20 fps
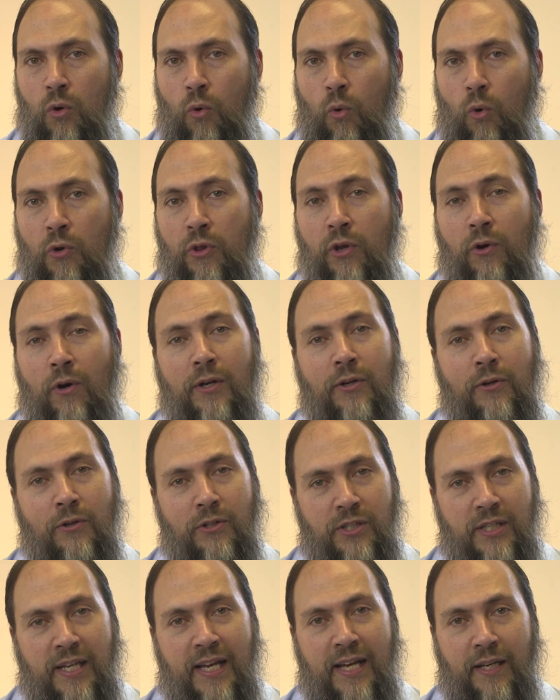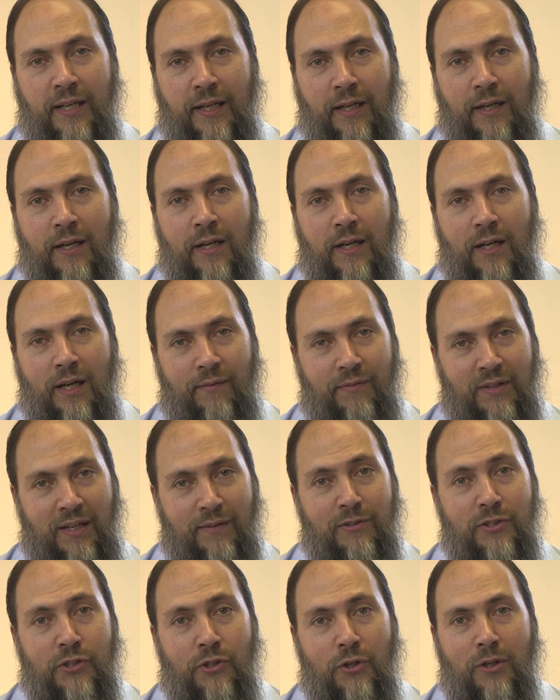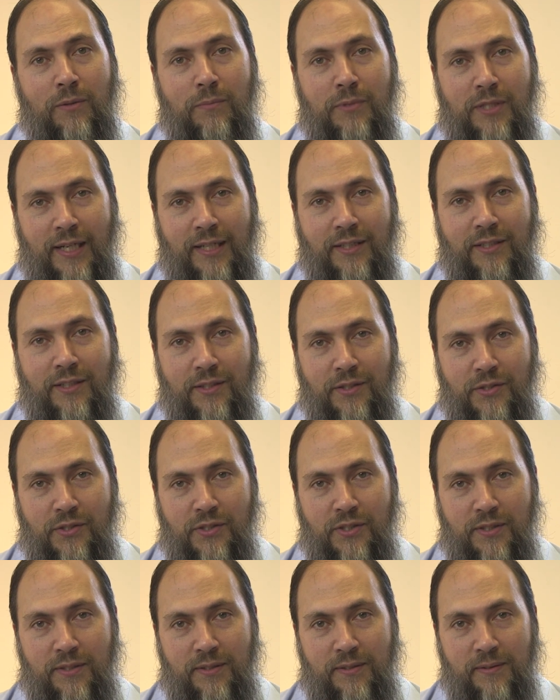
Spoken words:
or their understanding of given circumstances.